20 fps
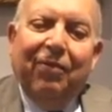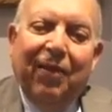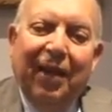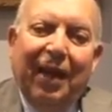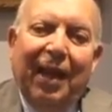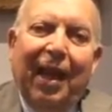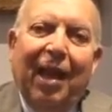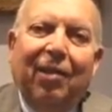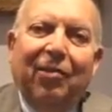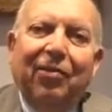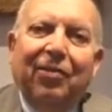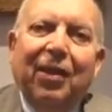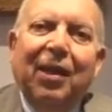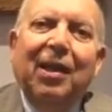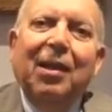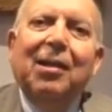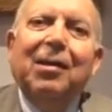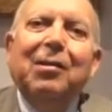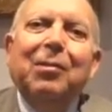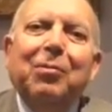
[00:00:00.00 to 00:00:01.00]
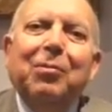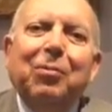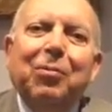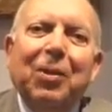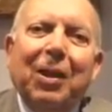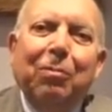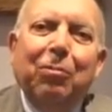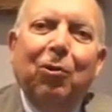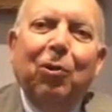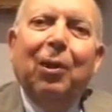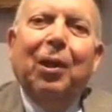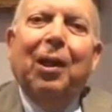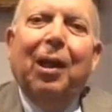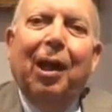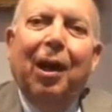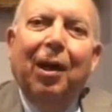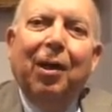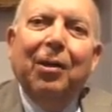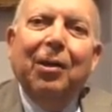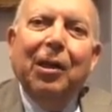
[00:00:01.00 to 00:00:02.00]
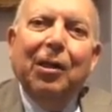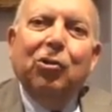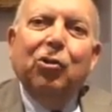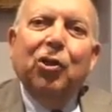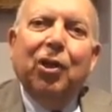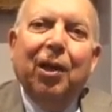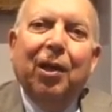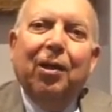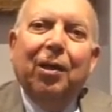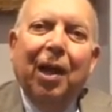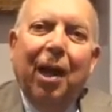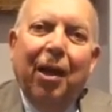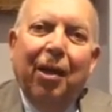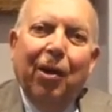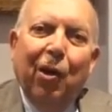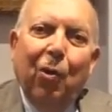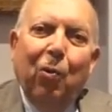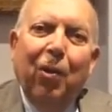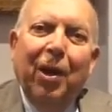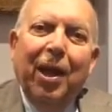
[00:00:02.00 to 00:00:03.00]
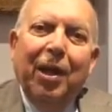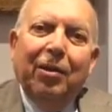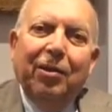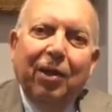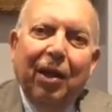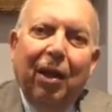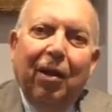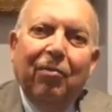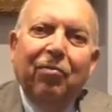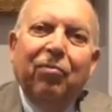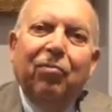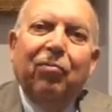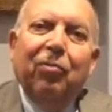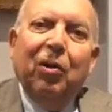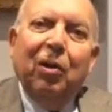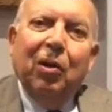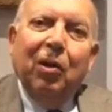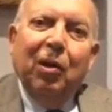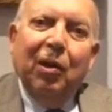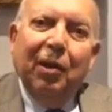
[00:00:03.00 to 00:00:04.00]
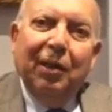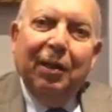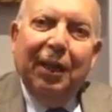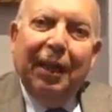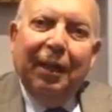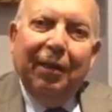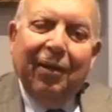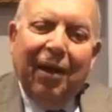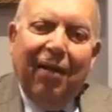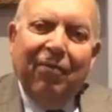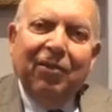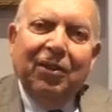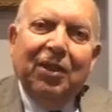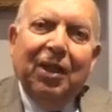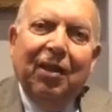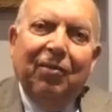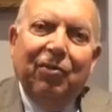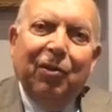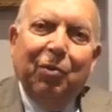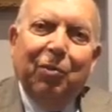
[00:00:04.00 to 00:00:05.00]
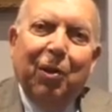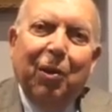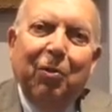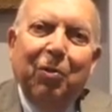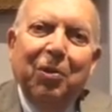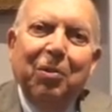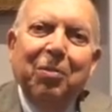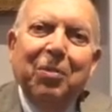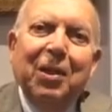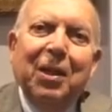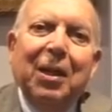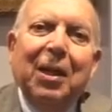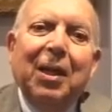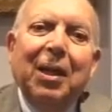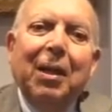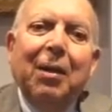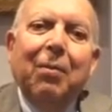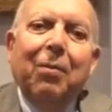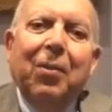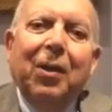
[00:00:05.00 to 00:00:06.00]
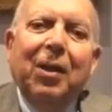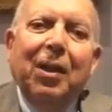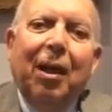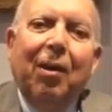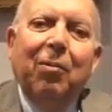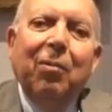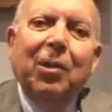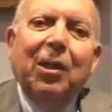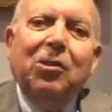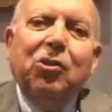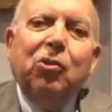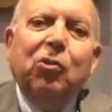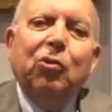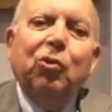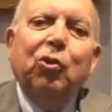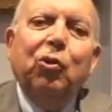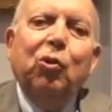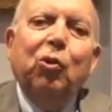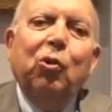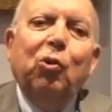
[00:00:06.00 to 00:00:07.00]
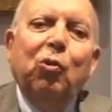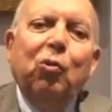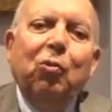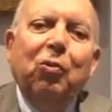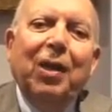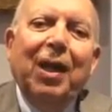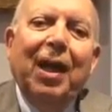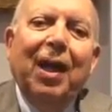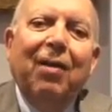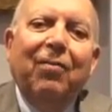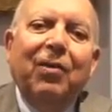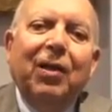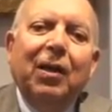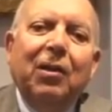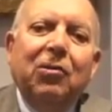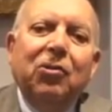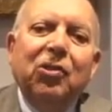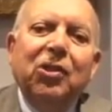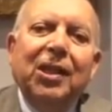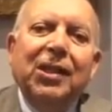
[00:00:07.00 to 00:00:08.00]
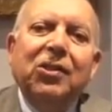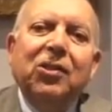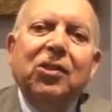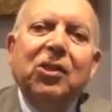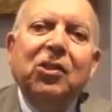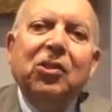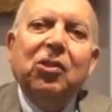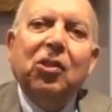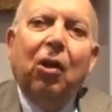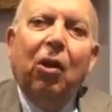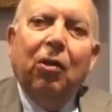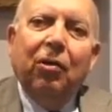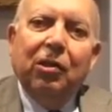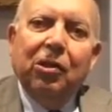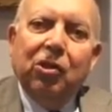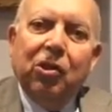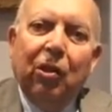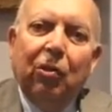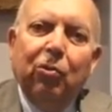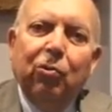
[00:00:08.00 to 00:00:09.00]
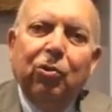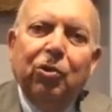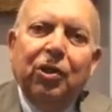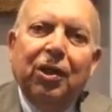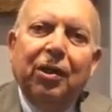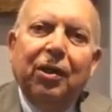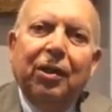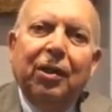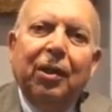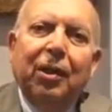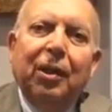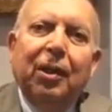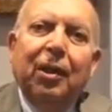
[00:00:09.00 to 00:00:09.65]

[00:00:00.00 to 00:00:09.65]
very healthy. People are, in general, are aware of the gravity of the problem, but I'm not so sure we have a consensus on the solution.